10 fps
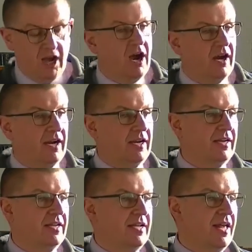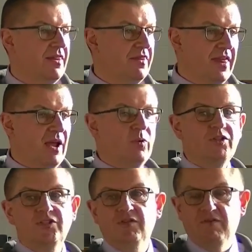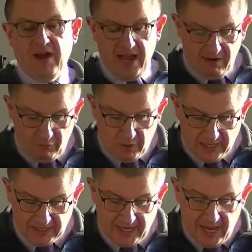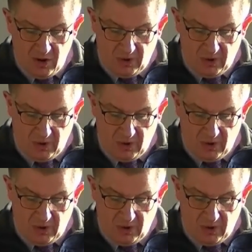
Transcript: the ark, they would survive whilst